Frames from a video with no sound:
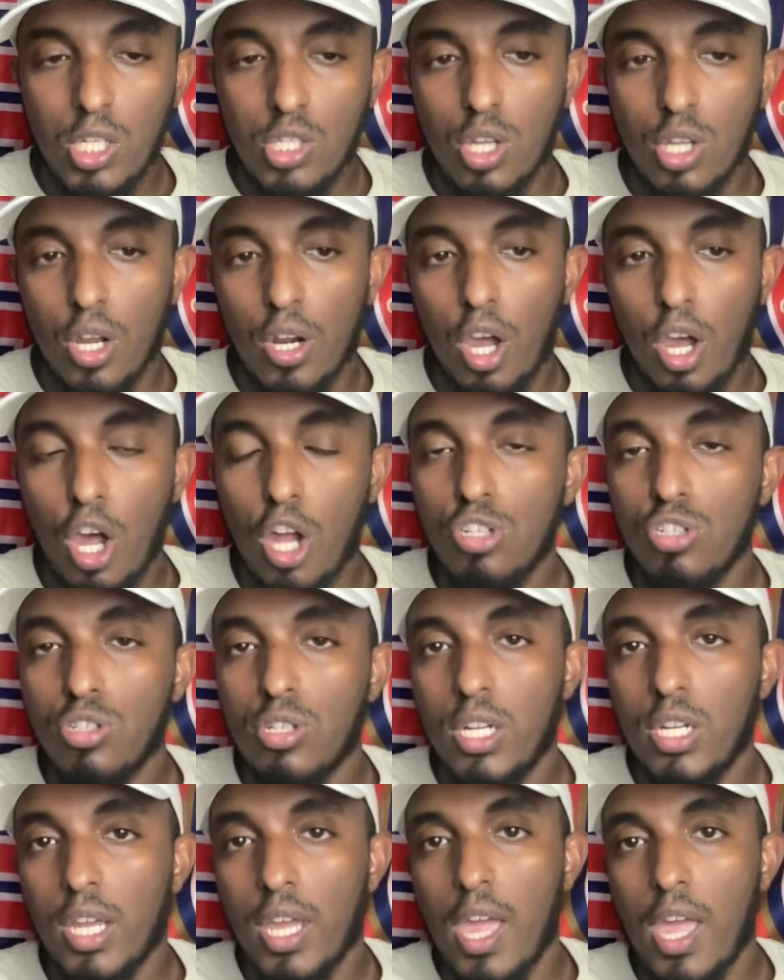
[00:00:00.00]
he's on
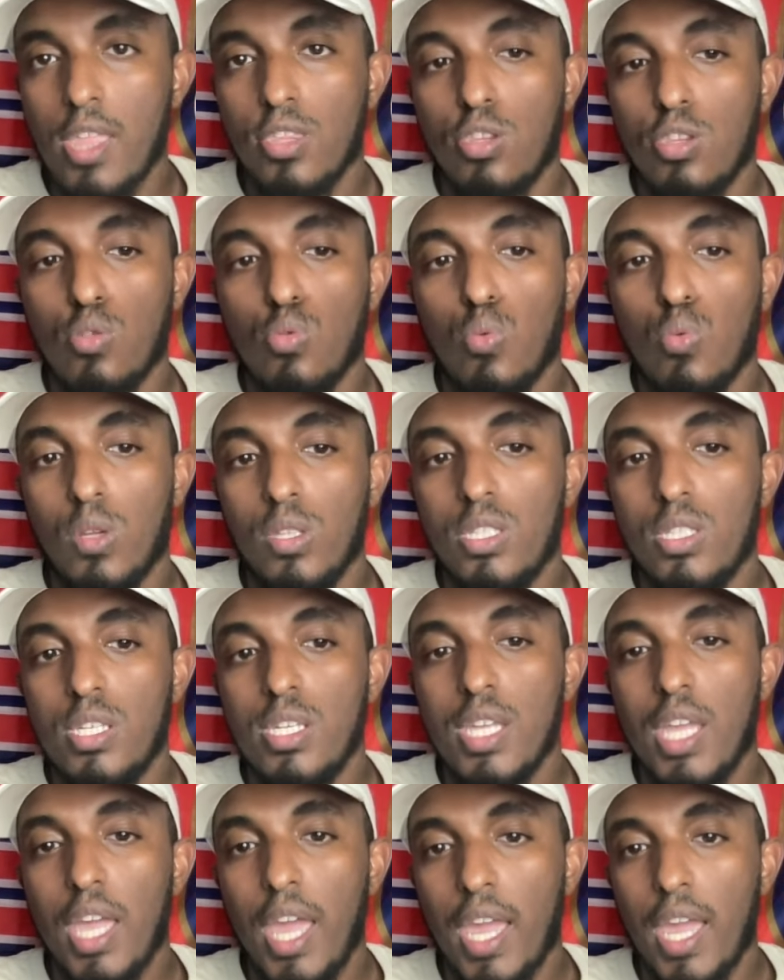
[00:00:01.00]

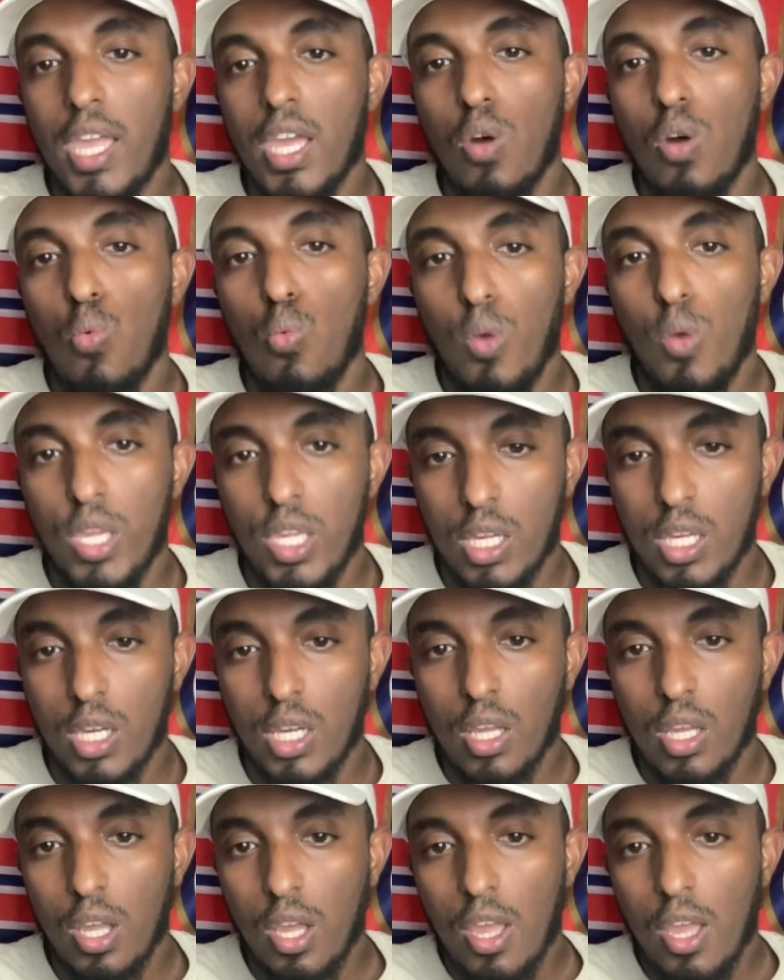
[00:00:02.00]
120K a week?